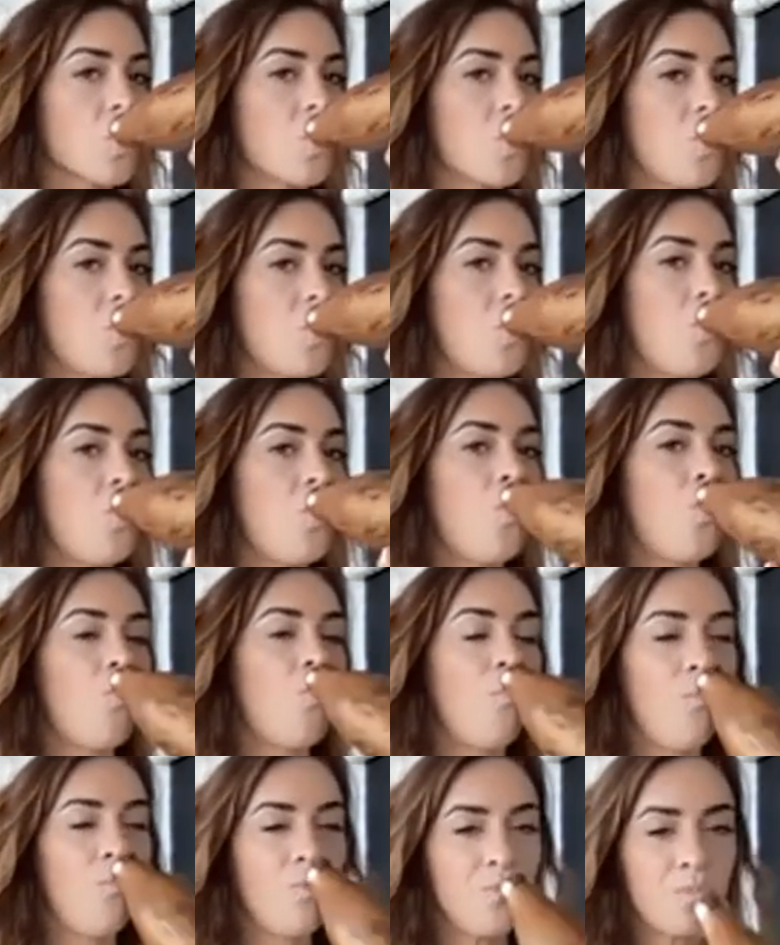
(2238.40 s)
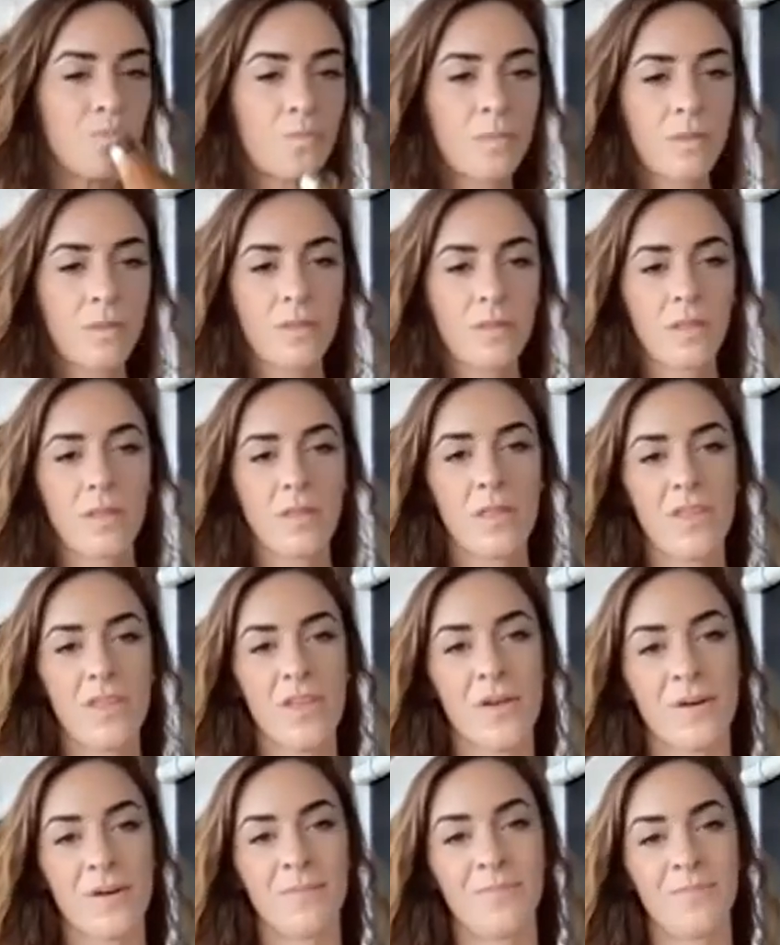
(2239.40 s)

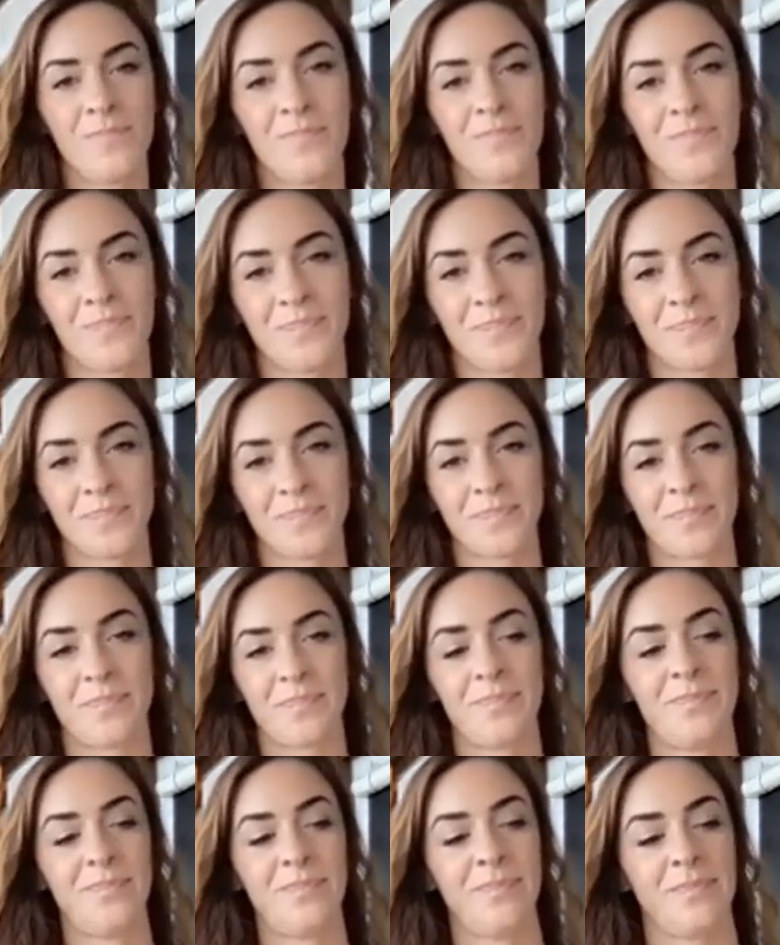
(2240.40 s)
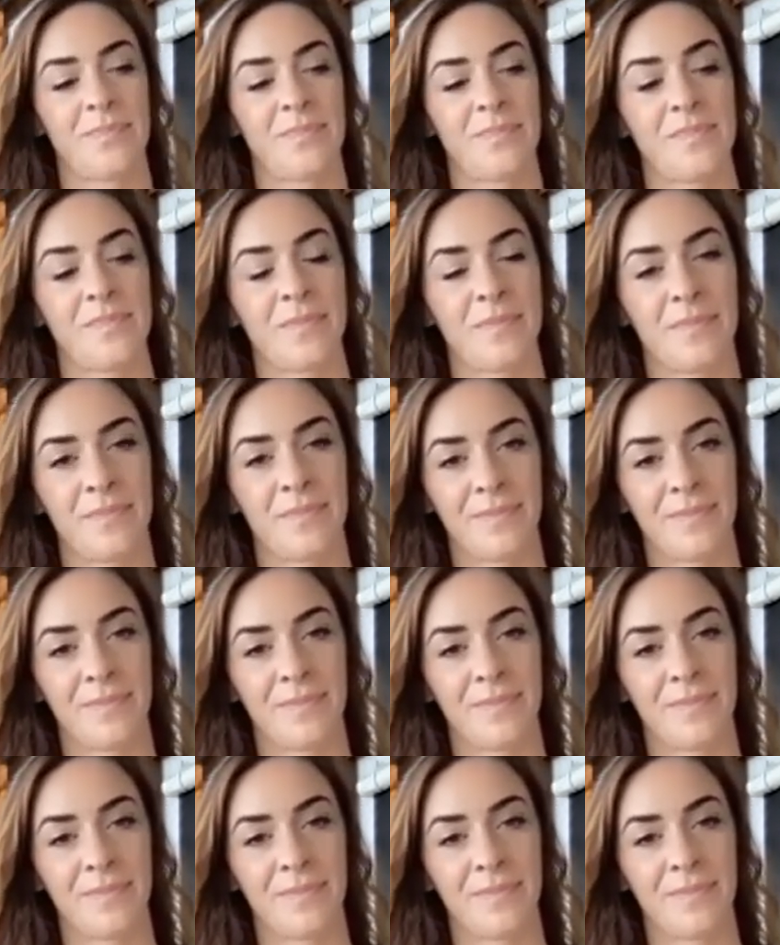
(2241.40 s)
This person isn't speaking.